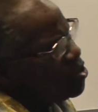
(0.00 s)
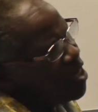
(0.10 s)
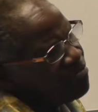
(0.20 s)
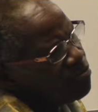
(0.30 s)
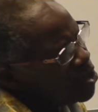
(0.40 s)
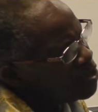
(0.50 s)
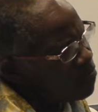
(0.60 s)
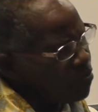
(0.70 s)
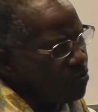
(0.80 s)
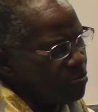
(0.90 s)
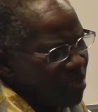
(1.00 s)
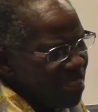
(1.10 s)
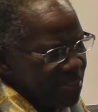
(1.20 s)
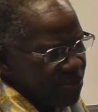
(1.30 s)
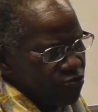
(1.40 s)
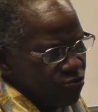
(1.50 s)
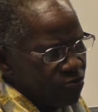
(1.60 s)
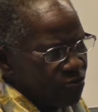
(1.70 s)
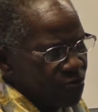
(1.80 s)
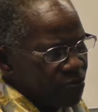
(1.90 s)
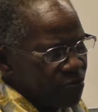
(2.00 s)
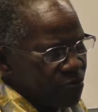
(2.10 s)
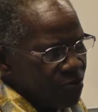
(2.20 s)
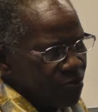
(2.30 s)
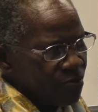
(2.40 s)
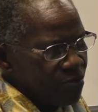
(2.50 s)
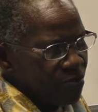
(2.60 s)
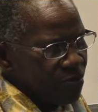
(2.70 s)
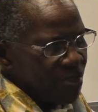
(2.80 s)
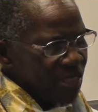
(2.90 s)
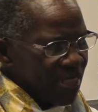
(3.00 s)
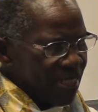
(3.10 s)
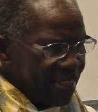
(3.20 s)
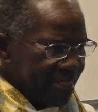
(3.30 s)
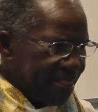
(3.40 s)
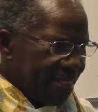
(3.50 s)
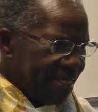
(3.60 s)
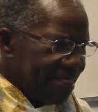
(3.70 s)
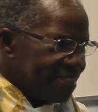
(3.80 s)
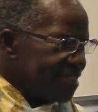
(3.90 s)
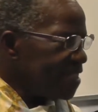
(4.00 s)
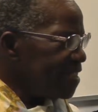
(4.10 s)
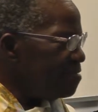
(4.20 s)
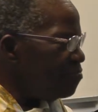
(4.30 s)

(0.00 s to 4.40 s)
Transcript: you have one of those mini strokes, it eats a little